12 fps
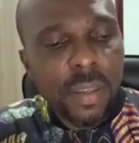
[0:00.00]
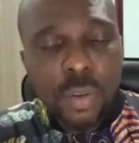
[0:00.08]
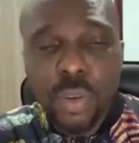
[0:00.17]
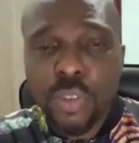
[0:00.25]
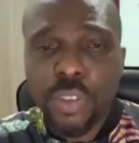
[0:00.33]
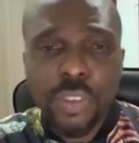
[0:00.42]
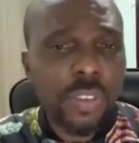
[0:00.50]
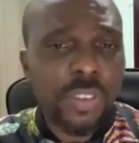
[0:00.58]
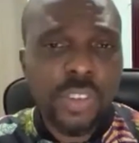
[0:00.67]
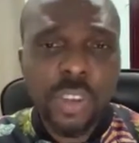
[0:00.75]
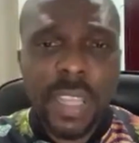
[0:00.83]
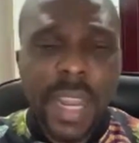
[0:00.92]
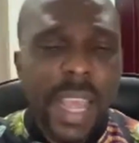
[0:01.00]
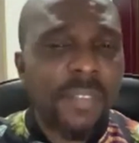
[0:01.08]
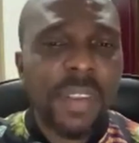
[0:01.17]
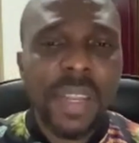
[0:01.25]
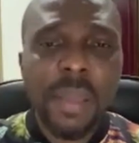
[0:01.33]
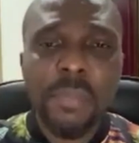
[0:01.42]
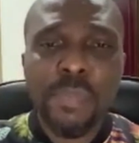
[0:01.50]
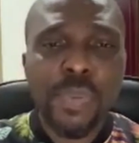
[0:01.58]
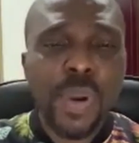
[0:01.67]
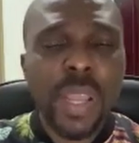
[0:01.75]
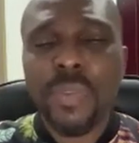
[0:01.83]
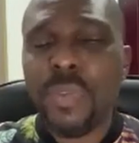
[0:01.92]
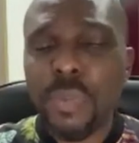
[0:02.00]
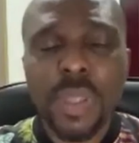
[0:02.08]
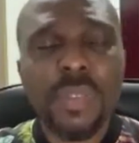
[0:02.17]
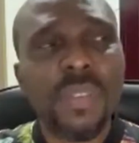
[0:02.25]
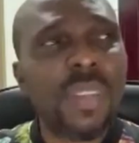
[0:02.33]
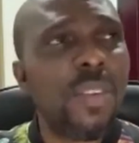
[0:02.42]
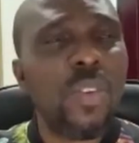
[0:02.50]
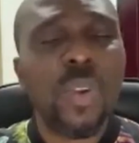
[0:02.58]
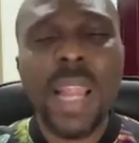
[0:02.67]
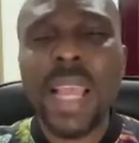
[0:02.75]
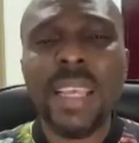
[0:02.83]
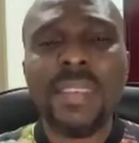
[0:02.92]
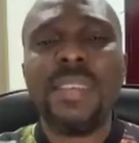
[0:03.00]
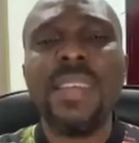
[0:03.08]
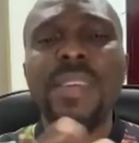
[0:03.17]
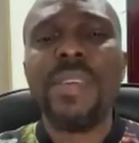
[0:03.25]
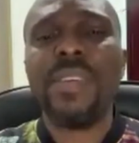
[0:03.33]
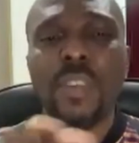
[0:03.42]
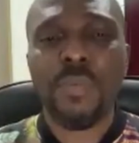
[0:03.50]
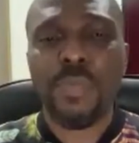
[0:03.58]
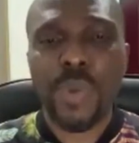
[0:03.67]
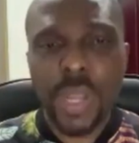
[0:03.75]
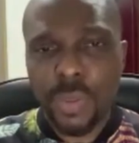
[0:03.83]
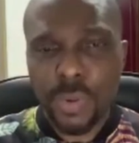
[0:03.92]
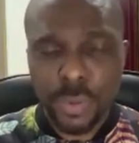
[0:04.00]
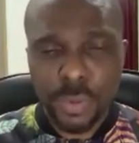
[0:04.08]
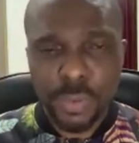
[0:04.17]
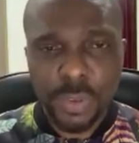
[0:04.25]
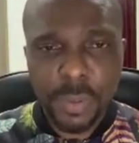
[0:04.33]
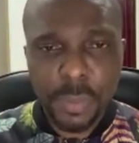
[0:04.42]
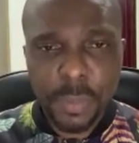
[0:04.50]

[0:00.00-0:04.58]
you know, she just started having a break, you know, like a series of breakthroughs.